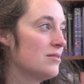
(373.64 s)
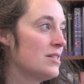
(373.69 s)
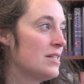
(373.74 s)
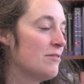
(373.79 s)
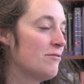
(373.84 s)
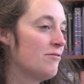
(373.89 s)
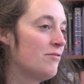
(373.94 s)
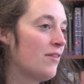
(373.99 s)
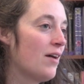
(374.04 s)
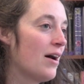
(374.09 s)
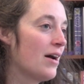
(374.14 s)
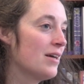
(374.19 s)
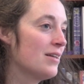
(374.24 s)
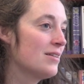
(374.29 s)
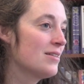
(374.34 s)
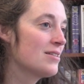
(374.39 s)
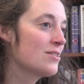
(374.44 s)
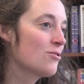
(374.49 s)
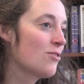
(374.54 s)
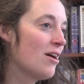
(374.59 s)

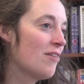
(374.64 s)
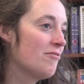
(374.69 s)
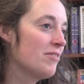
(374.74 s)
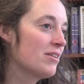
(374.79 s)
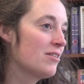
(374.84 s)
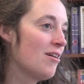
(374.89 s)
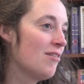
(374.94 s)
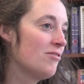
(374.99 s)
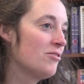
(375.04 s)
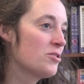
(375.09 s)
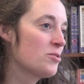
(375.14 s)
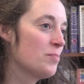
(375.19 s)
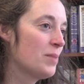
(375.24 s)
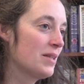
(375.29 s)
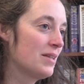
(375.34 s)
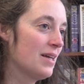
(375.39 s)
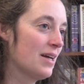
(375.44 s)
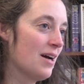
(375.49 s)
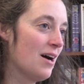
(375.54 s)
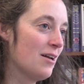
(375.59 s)
defined as graphic novels,
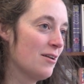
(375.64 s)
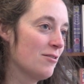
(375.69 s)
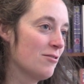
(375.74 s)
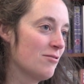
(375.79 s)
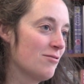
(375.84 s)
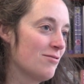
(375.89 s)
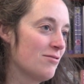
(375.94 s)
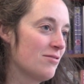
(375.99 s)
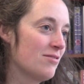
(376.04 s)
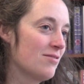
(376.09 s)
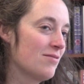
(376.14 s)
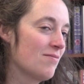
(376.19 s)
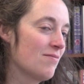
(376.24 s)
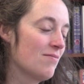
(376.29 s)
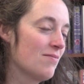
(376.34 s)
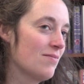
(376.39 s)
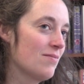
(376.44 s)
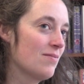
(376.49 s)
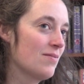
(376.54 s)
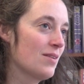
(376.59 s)
but they kind of
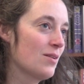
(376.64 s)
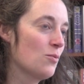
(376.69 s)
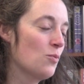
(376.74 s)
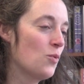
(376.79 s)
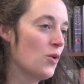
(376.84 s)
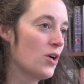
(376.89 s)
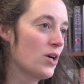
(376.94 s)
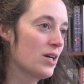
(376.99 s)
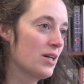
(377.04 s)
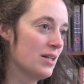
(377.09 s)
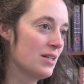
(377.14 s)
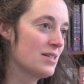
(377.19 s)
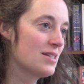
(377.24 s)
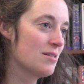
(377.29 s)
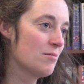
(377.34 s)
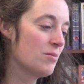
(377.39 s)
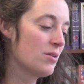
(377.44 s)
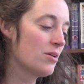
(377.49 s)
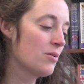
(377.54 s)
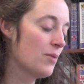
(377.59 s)
work in a
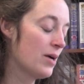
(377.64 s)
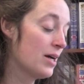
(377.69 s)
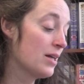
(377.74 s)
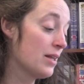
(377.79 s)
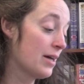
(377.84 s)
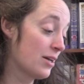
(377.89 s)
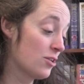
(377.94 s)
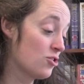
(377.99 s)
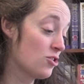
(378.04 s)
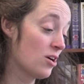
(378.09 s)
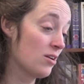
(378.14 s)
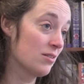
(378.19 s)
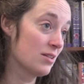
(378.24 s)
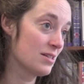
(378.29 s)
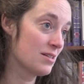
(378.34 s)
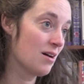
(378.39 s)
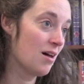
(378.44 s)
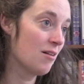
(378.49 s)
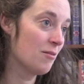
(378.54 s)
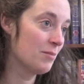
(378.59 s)
similar way. Like Charlotte
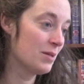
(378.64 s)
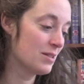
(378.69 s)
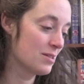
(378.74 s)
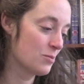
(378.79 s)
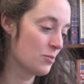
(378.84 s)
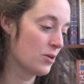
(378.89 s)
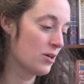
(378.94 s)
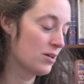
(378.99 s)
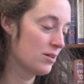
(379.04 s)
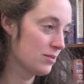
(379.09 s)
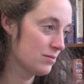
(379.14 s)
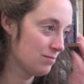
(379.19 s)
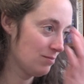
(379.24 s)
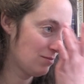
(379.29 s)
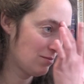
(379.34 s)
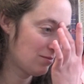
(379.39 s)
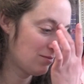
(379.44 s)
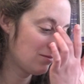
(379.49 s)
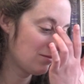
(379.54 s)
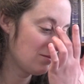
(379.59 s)
Solomon's work
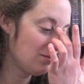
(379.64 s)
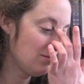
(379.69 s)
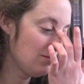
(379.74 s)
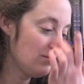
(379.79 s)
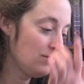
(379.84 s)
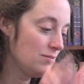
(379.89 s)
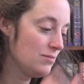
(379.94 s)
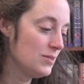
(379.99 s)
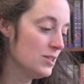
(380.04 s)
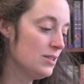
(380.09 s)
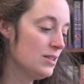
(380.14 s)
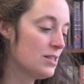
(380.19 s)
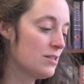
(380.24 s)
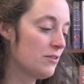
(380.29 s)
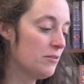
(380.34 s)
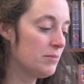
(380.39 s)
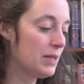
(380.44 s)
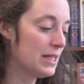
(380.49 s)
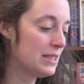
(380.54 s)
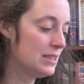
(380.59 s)
is
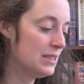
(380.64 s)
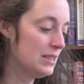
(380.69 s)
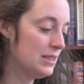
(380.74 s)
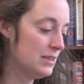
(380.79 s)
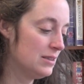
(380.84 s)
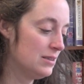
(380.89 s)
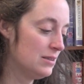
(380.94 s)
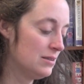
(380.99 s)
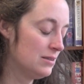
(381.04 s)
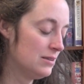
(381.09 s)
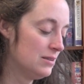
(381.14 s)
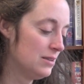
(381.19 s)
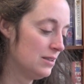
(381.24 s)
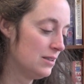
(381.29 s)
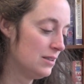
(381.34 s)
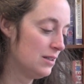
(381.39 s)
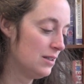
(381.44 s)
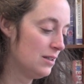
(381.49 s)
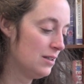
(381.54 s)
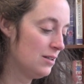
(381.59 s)
from
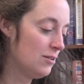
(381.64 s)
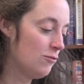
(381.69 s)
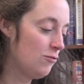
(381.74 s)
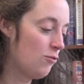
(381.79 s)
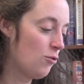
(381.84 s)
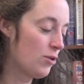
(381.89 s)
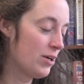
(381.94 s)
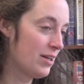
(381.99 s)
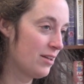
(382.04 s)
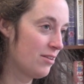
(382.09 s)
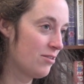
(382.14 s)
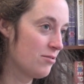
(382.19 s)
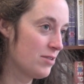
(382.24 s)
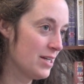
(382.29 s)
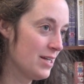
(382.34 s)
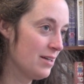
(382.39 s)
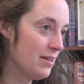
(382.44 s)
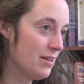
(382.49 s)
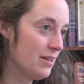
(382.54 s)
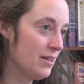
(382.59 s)

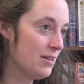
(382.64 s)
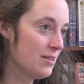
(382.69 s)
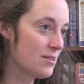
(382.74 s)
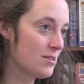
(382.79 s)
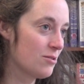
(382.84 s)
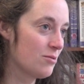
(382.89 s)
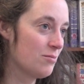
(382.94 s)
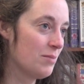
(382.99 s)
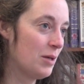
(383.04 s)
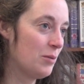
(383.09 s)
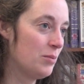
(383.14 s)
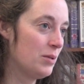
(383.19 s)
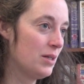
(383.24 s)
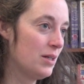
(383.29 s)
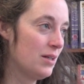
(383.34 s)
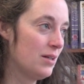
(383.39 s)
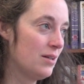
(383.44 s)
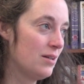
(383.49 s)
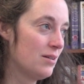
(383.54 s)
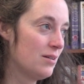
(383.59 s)
1943, I think. So
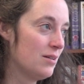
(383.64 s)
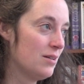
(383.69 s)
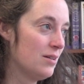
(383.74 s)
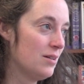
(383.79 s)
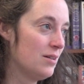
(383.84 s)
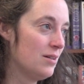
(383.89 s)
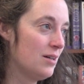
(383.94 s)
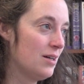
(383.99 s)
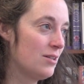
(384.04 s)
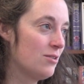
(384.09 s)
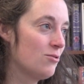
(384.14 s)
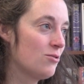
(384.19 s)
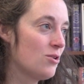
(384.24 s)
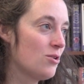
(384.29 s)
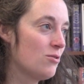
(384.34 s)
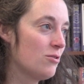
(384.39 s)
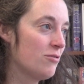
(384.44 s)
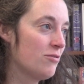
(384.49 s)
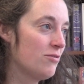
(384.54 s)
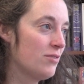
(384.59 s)
maybe, I don't
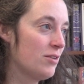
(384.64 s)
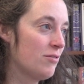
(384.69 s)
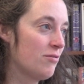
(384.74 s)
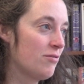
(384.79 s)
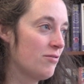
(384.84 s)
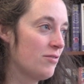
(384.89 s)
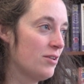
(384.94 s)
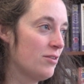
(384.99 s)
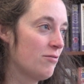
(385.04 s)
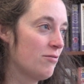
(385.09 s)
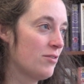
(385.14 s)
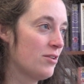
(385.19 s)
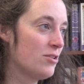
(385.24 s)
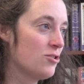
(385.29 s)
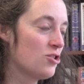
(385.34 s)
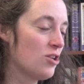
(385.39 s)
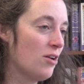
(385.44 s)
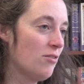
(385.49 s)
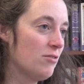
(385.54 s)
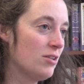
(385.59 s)
know if the
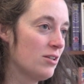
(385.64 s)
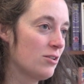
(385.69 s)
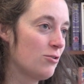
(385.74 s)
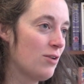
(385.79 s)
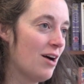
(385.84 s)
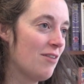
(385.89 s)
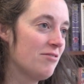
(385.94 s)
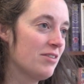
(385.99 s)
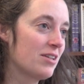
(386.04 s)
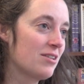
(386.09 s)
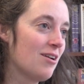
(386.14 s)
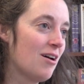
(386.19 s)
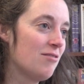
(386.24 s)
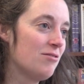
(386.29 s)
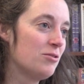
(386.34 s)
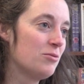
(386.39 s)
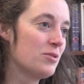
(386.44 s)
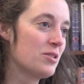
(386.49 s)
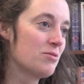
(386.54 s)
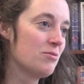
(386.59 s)
genre graphic
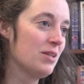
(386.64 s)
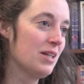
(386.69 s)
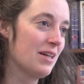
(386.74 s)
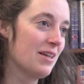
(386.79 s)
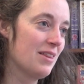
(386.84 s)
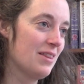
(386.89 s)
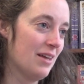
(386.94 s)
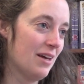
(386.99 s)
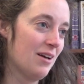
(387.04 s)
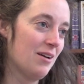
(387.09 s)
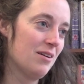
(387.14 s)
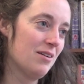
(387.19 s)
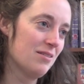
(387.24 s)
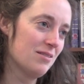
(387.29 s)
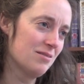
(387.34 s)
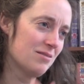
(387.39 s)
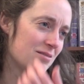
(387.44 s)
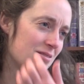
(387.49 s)
novel was really a thing